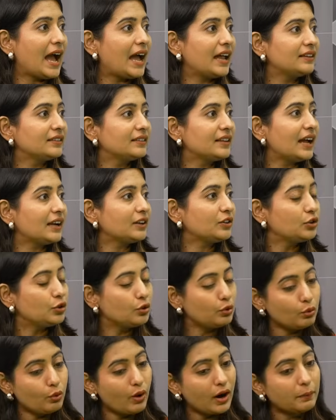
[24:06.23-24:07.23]
and that
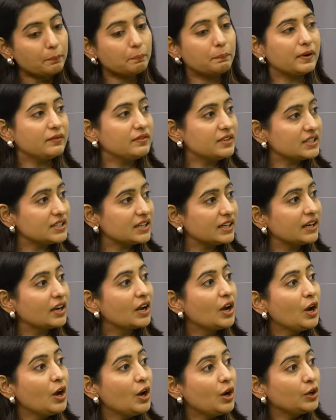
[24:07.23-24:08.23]
you are
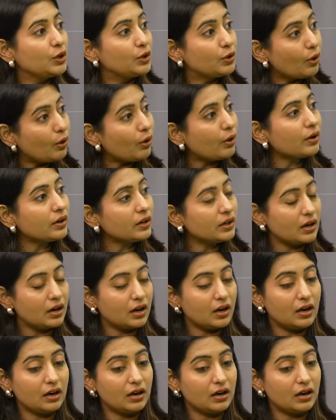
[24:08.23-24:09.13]
pivoting your